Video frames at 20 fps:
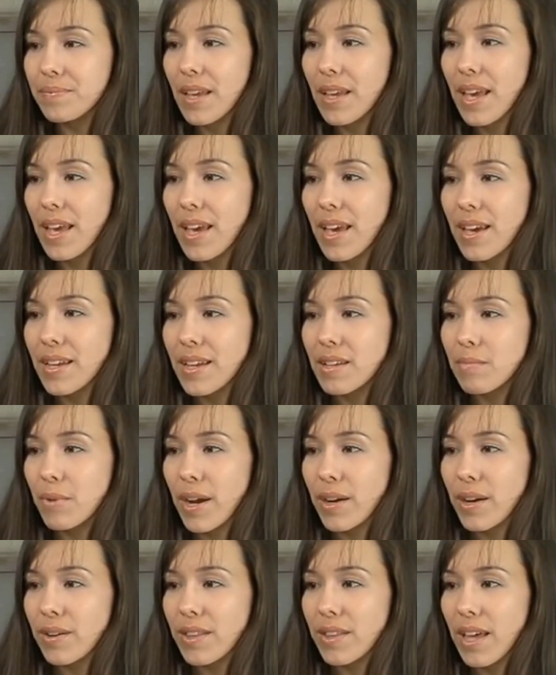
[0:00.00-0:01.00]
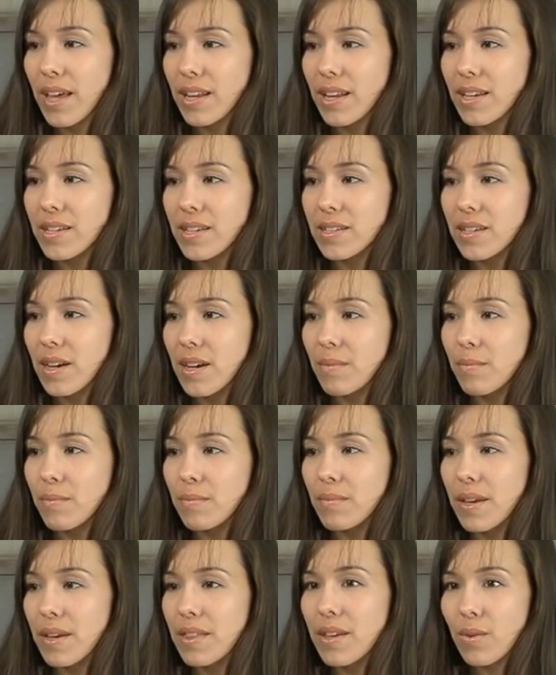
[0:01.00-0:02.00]
And prior to that, he's come,
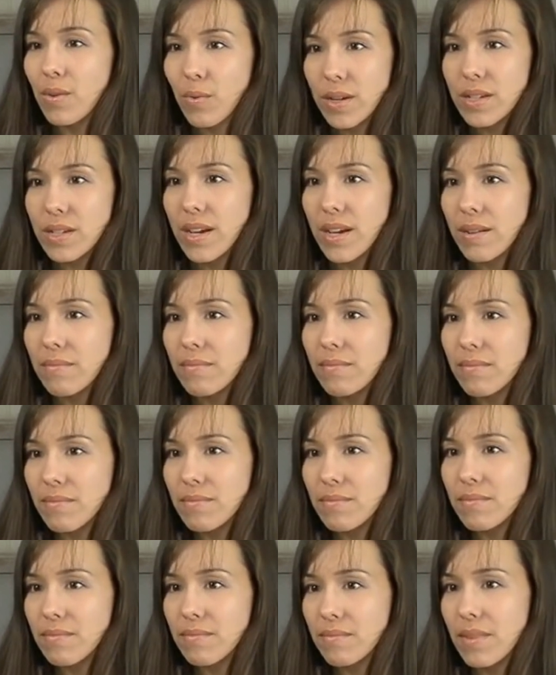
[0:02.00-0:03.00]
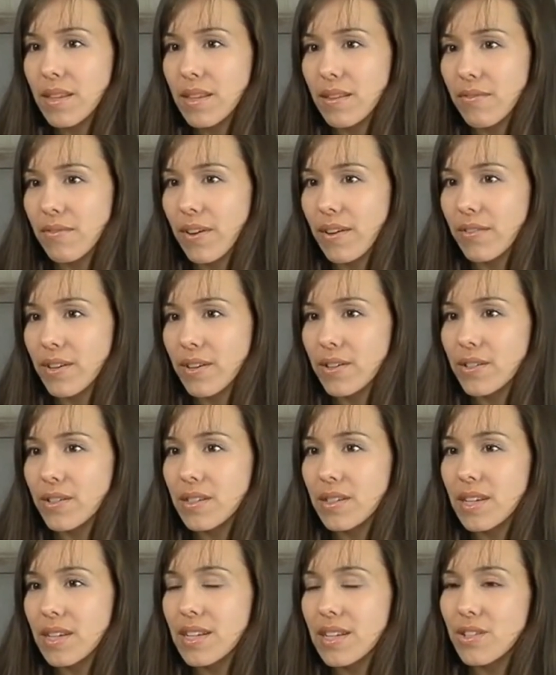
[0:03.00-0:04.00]
I think, one time in the 5 years.
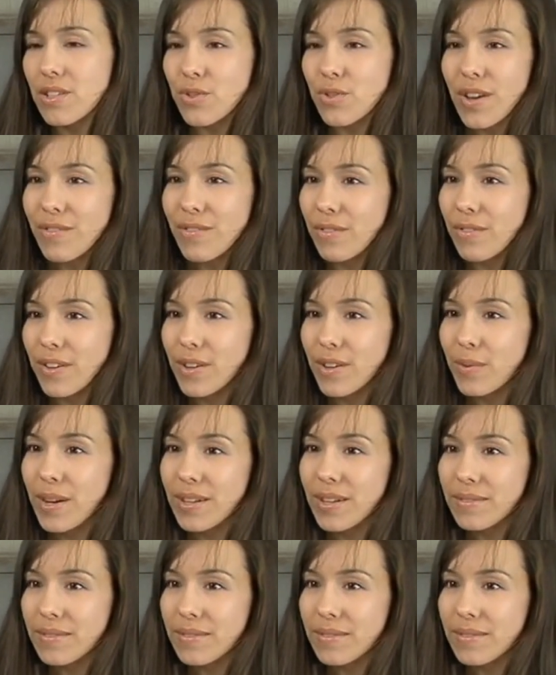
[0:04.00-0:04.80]
He doesn't travel very well.